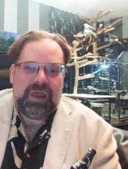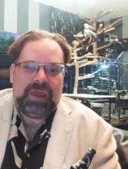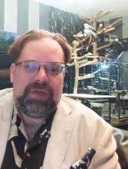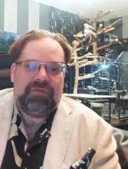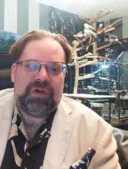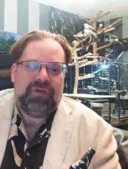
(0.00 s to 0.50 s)

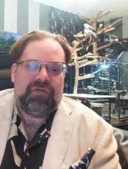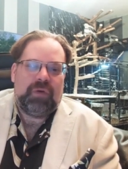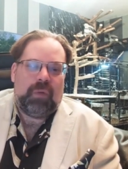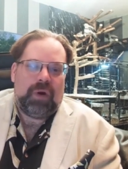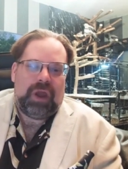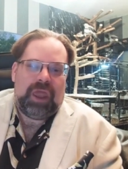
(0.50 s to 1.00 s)
even if
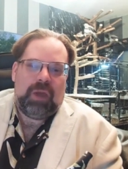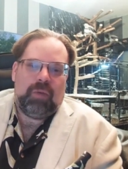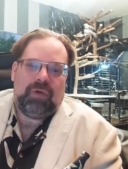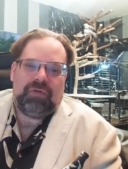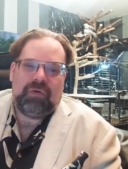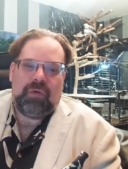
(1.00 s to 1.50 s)
you were
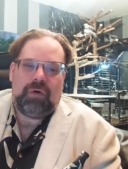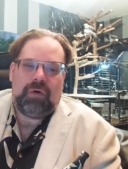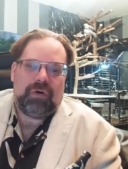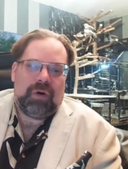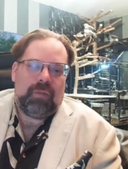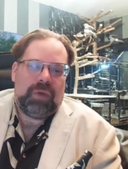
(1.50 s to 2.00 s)
able to
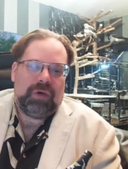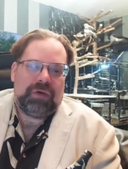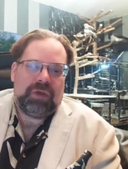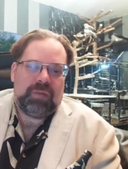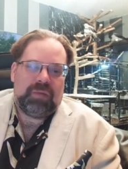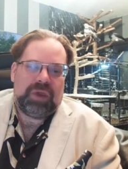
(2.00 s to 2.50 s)
order a
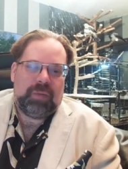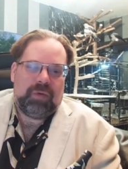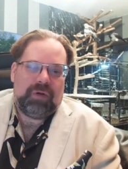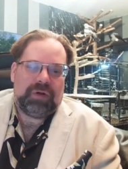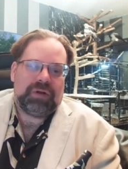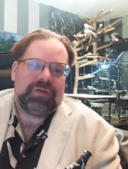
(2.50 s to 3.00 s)
million
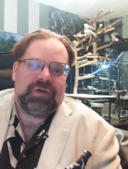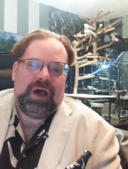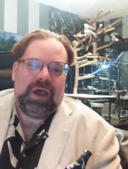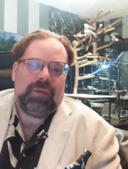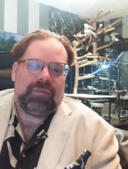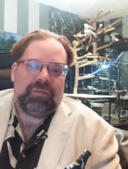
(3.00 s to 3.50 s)
people at a
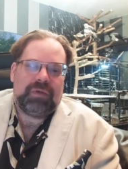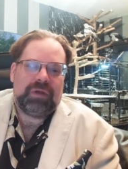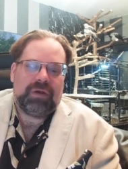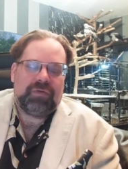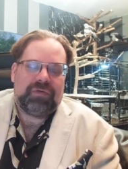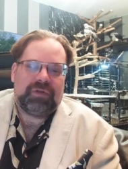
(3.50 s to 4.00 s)
time you
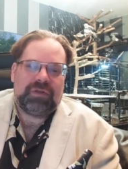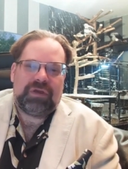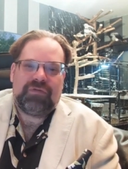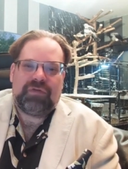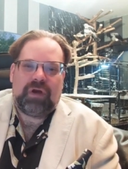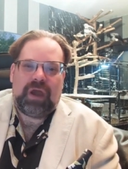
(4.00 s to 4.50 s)
know to
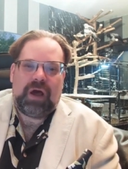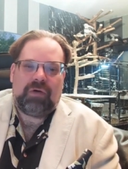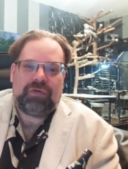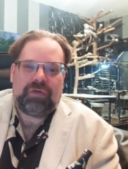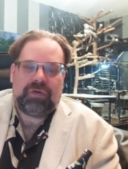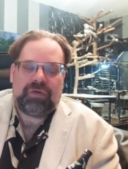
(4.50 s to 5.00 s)
leave their
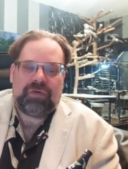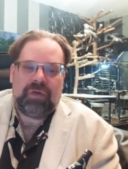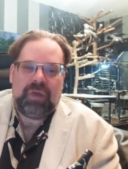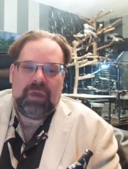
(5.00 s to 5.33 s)
houses